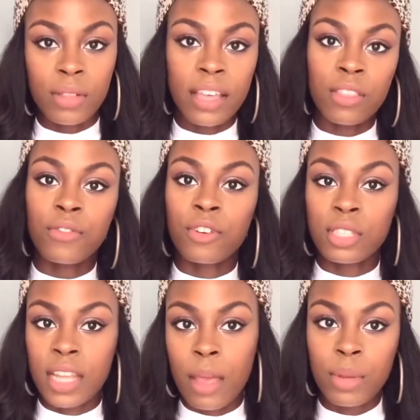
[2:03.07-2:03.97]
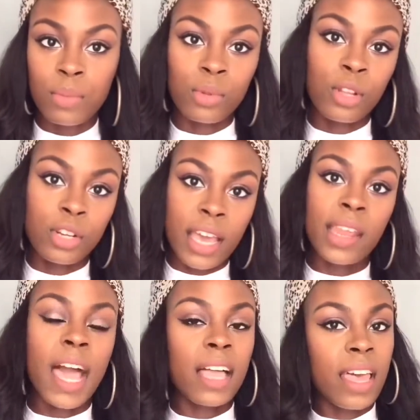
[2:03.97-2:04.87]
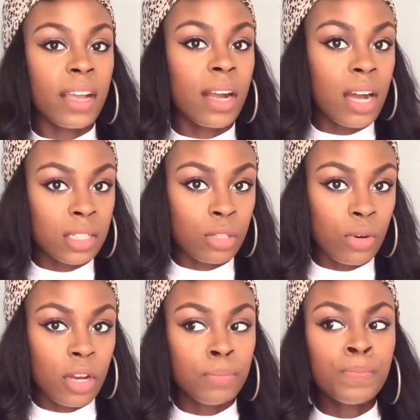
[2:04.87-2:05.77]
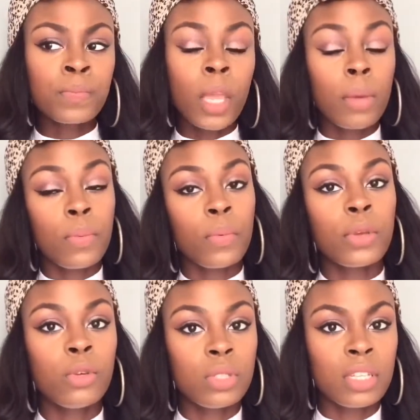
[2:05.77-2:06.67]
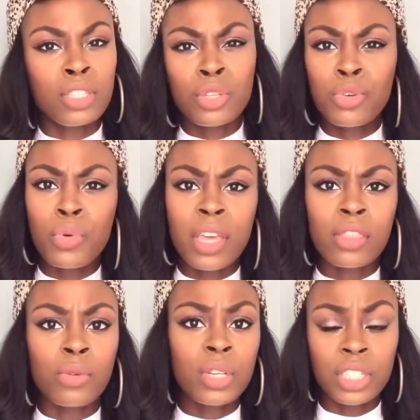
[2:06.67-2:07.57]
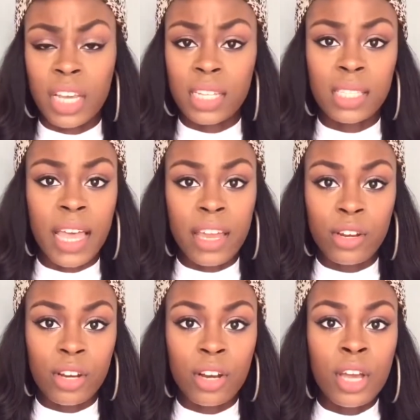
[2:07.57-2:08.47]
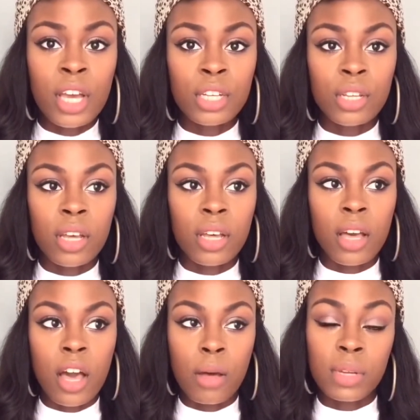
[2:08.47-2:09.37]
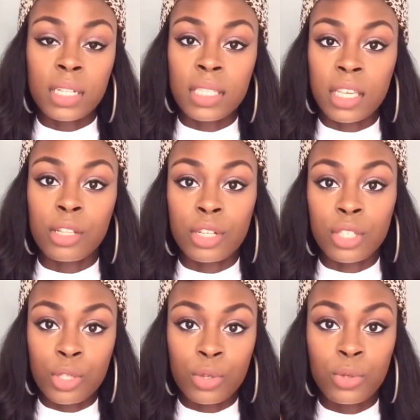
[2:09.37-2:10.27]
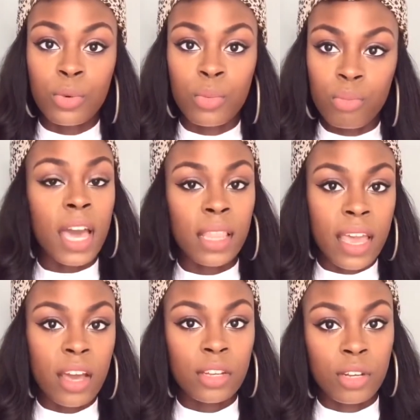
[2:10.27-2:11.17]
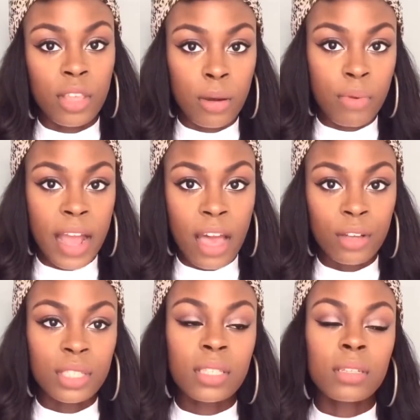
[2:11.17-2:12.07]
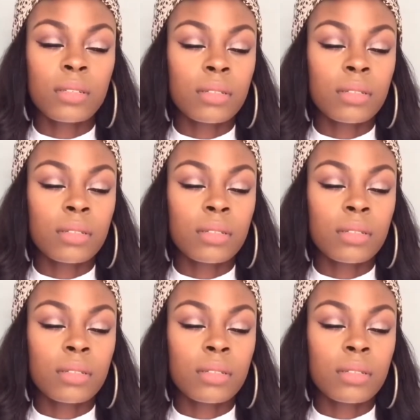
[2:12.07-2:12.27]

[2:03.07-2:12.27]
like the first time people learned how to highlight and contour, people were using 2 and 3 shades lighter concealers to highlight under their brows.